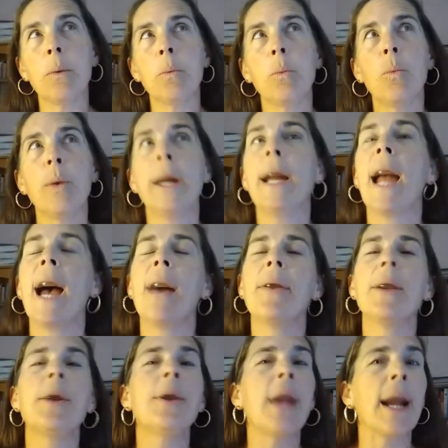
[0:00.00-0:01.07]
We had
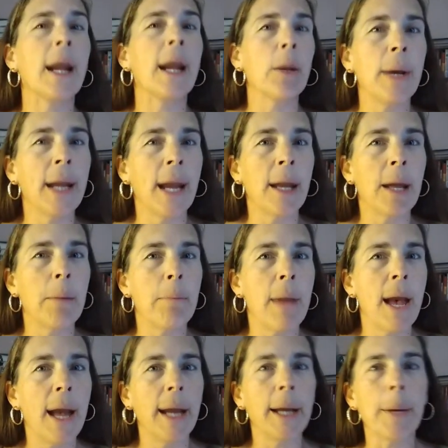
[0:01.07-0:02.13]
the second weekend in
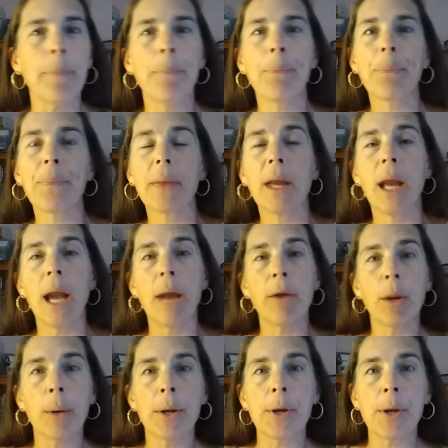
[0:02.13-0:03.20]
May.
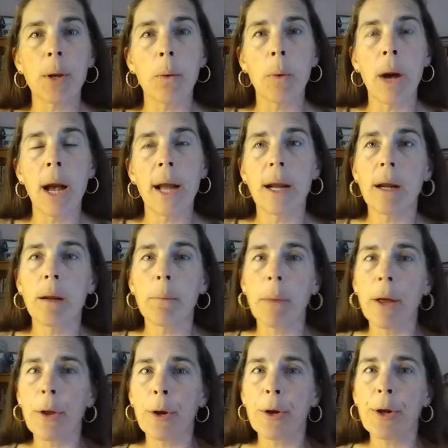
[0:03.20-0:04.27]
Every once in a while,
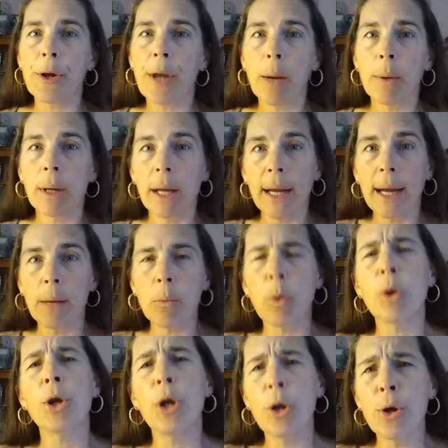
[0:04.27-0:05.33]
Mother's Day would land.
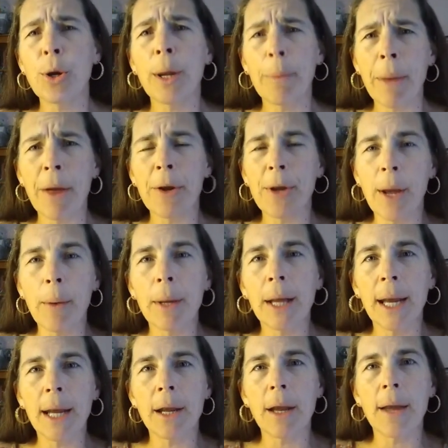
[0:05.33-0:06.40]
Well, usually Mother's Day would
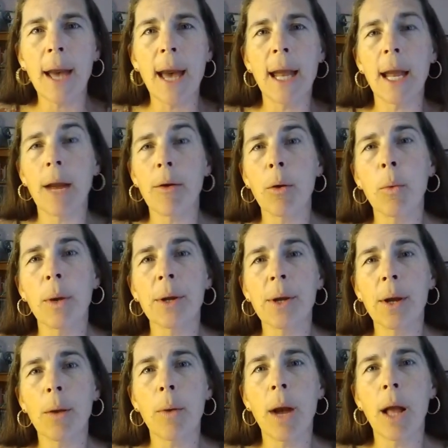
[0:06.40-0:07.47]
land on that. Every once
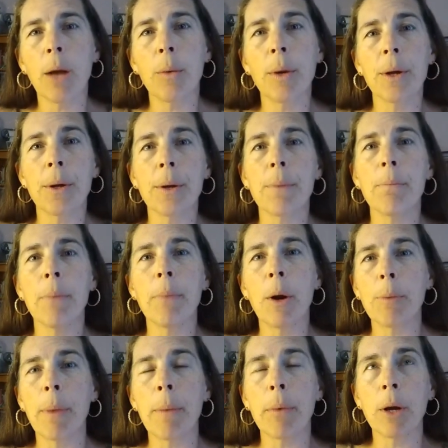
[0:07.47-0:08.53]
in a while, it wouldn't.
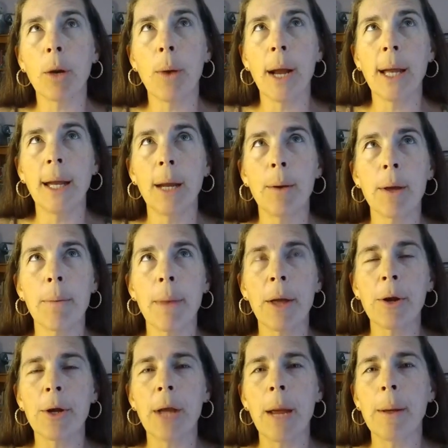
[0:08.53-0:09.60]
Most people equated it with
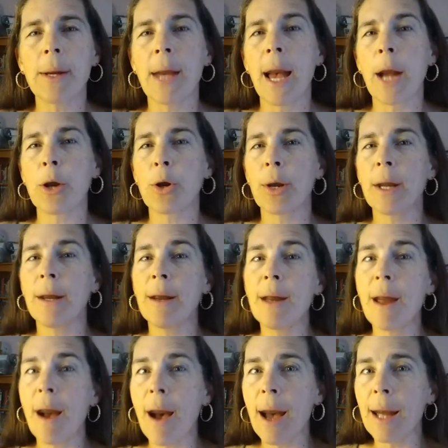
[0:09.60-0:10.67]
Mother's Day. It's actually
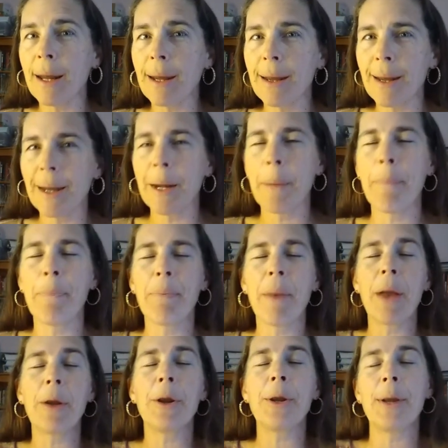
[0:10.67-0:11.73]
not
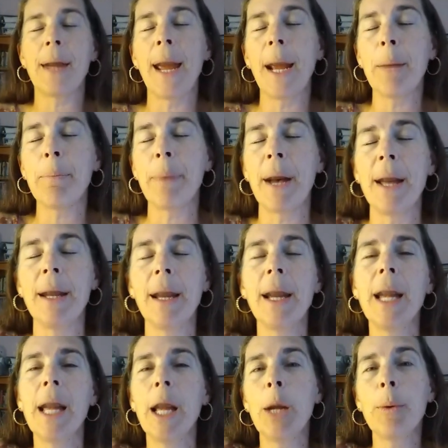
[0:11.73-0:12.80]
Mother's Day, but
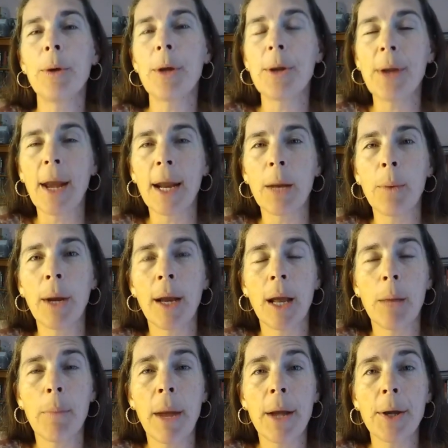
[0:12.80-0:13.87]
it was the second weekend
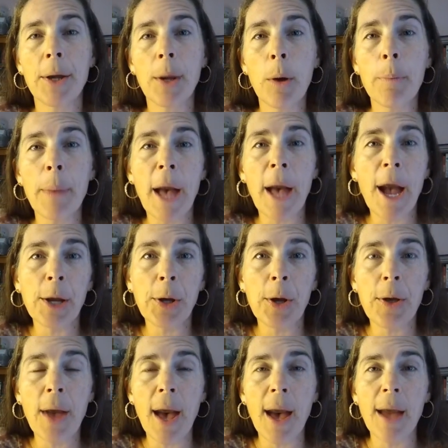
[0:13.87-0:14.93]
in May. So we're back to
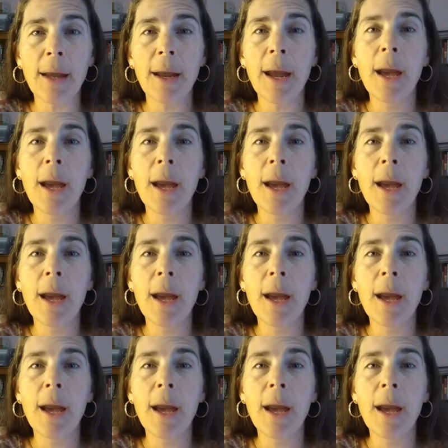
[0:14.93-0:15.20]
that